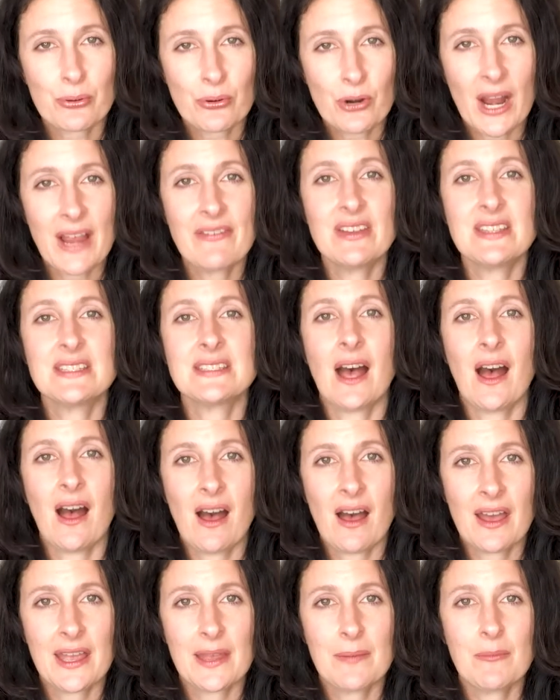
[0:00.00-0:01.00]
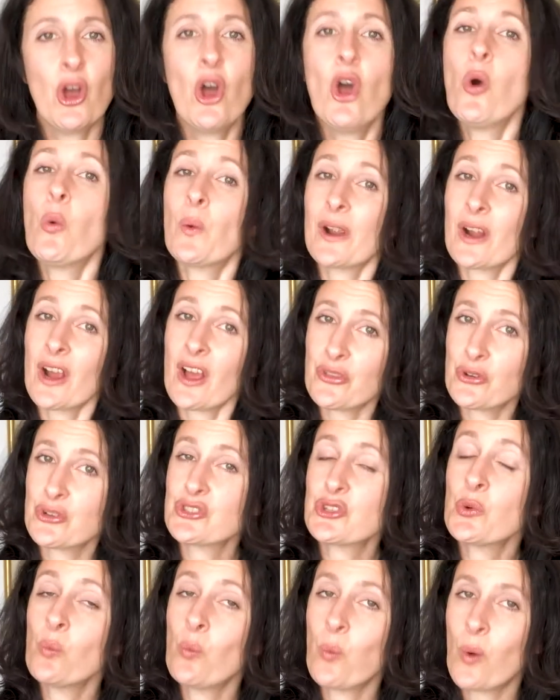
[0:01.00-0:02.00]
private time where others
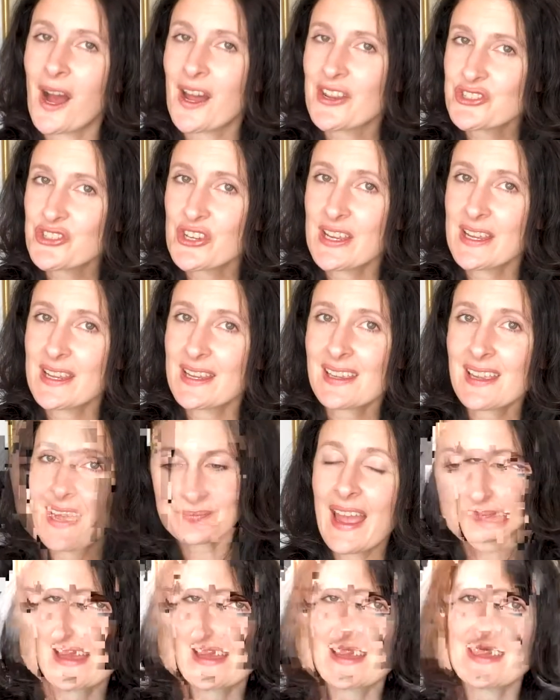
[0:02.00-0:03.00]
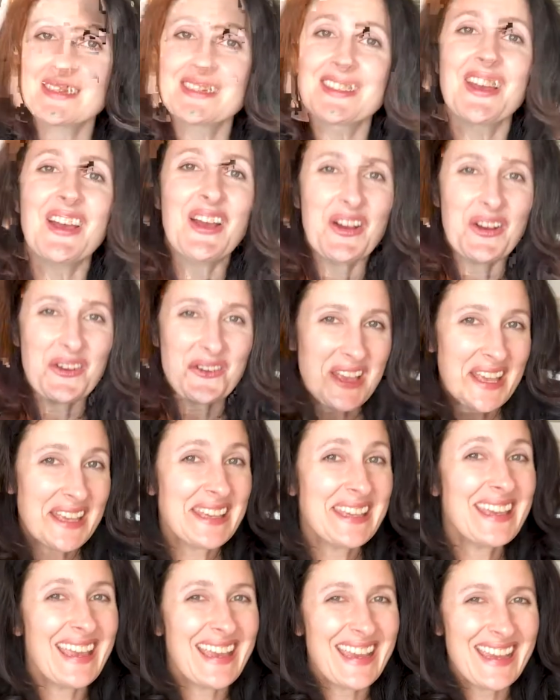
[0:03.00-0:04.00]
are watching and
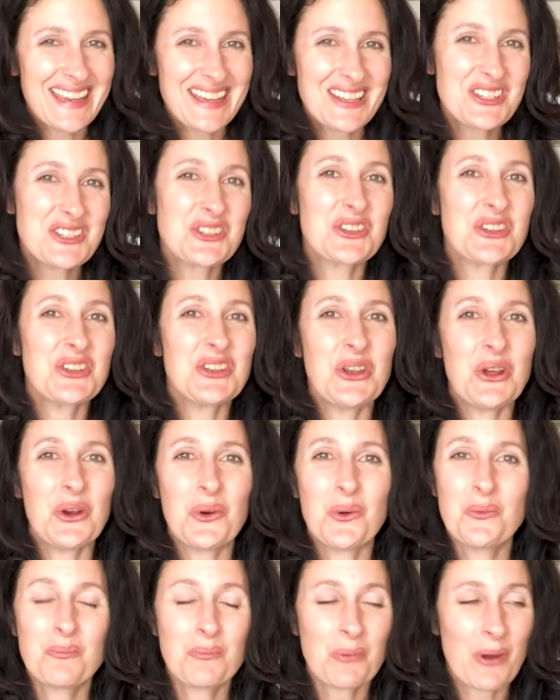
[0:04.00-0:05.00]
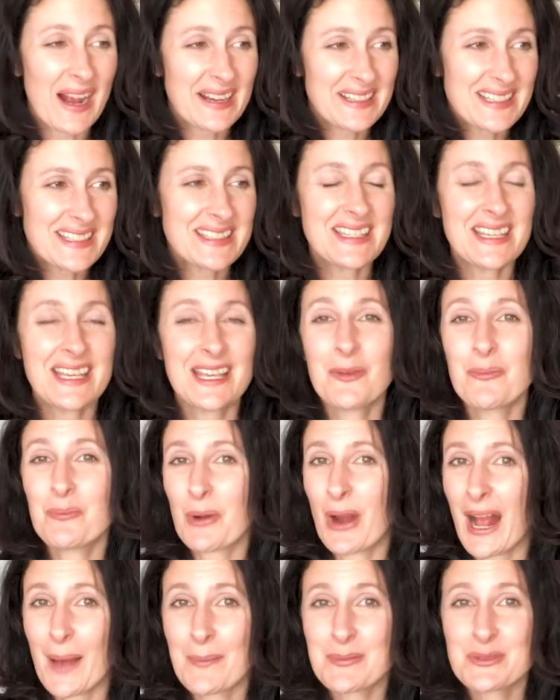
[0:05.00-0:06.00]
engaged, practicing
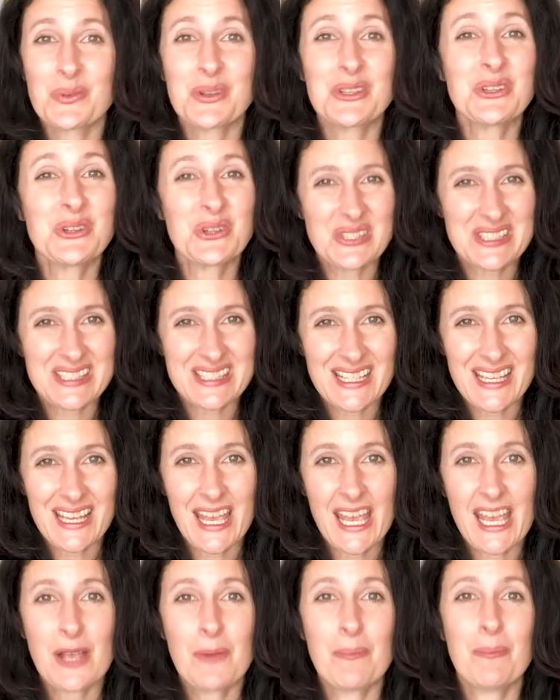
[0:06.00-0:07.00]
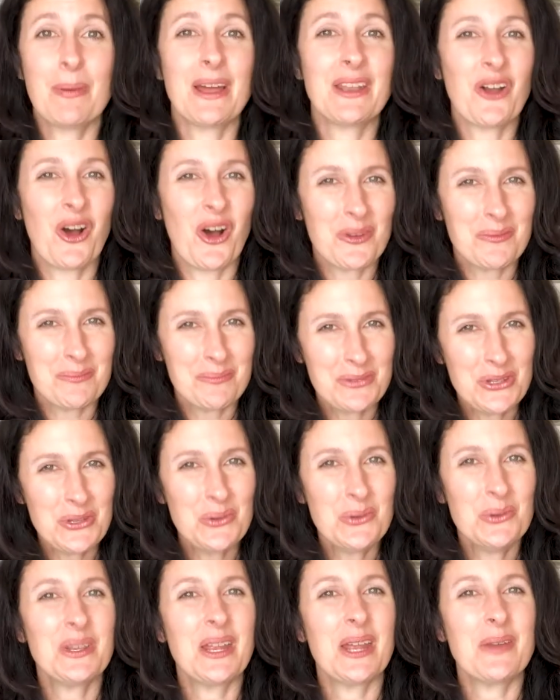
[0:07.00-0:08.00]
perhaps what you're singing, but on
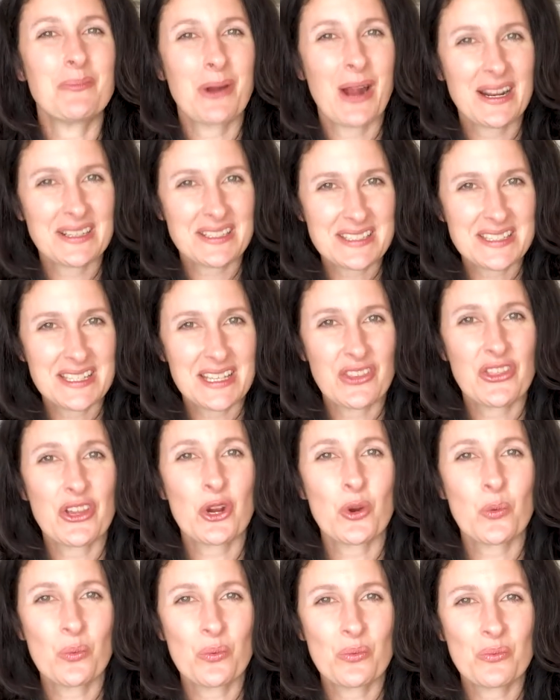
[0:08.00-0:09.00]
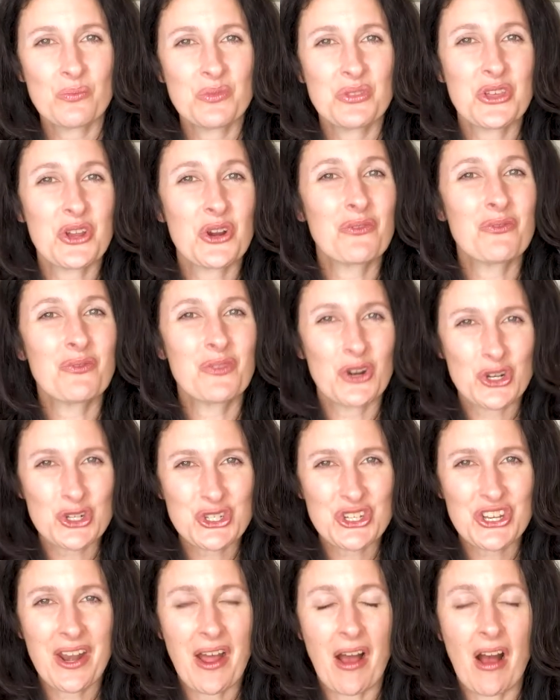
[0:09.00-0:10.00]
mute, and practicing their
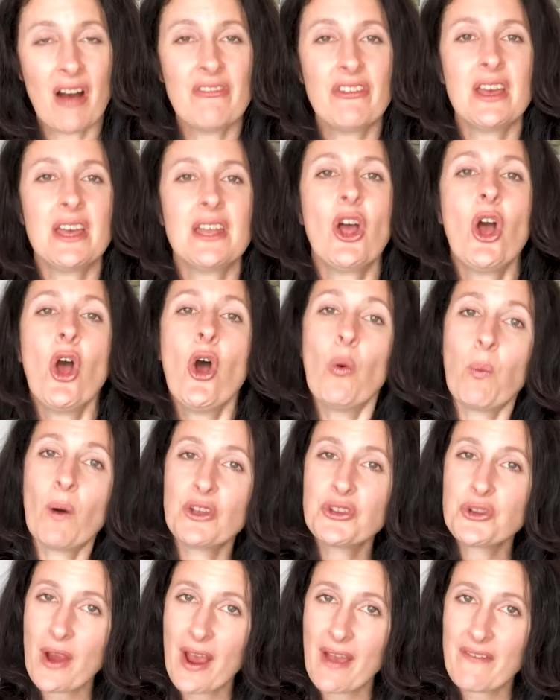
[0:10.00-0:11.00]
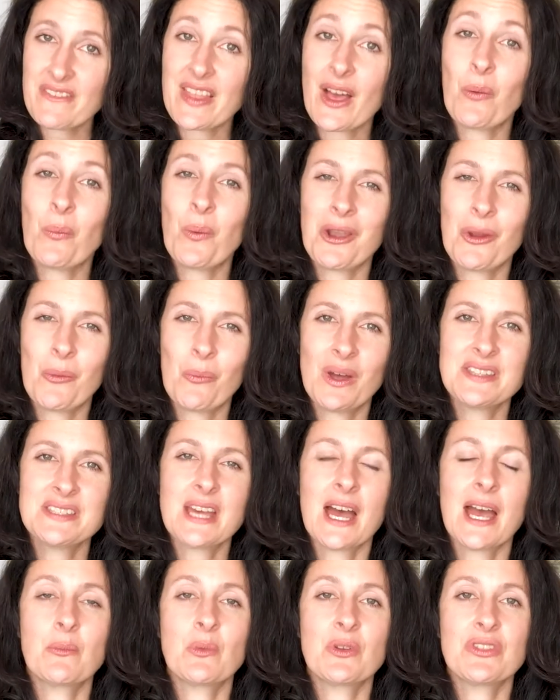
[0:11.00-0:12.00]
version of it while you're having that one-on-one
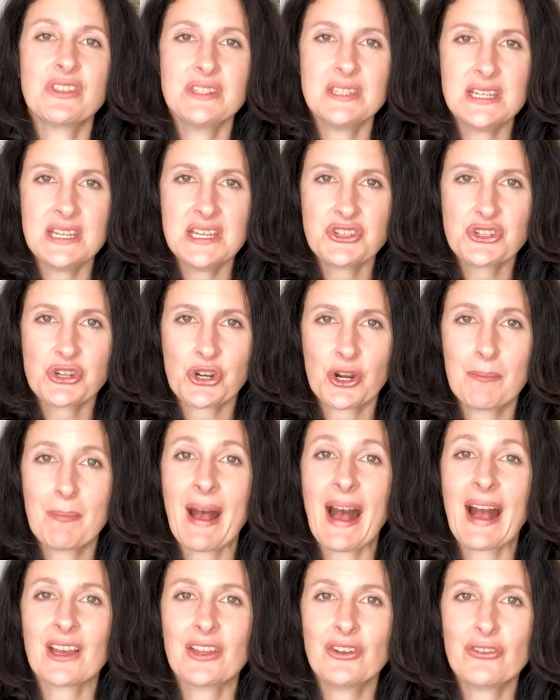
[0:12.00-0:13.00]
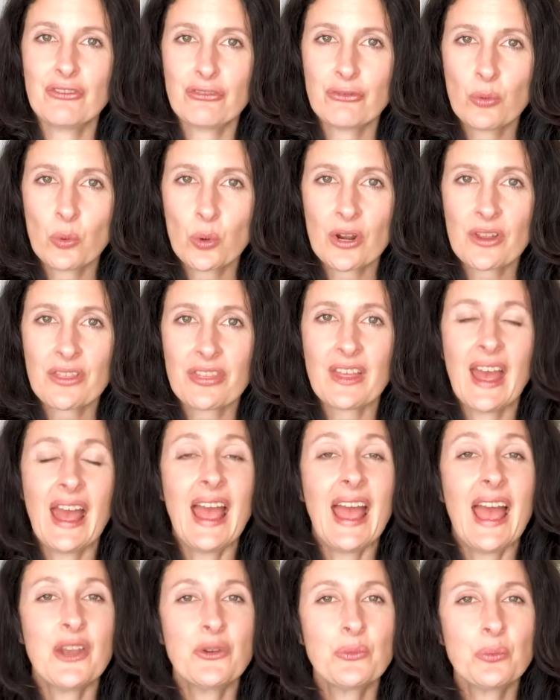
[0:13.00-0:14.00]
time with the teacher, back and forth,
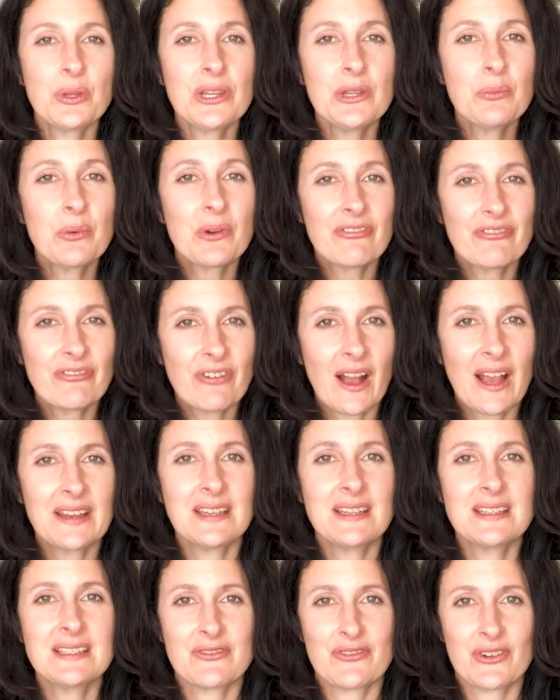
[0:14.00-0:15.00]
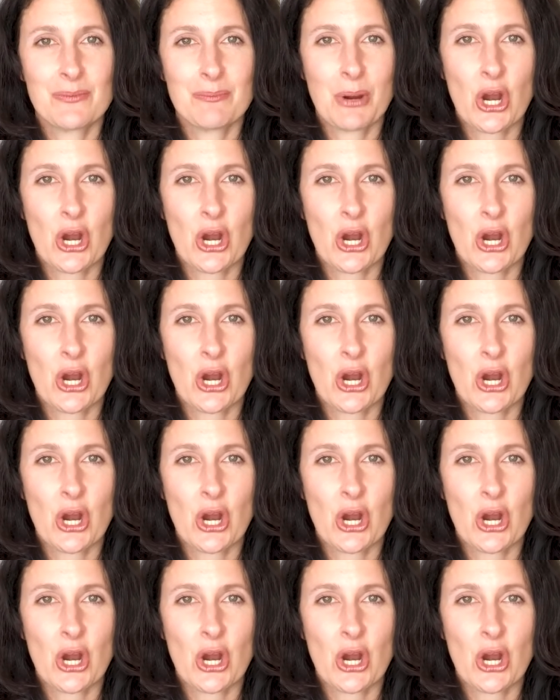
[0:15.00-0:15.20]
and really refining different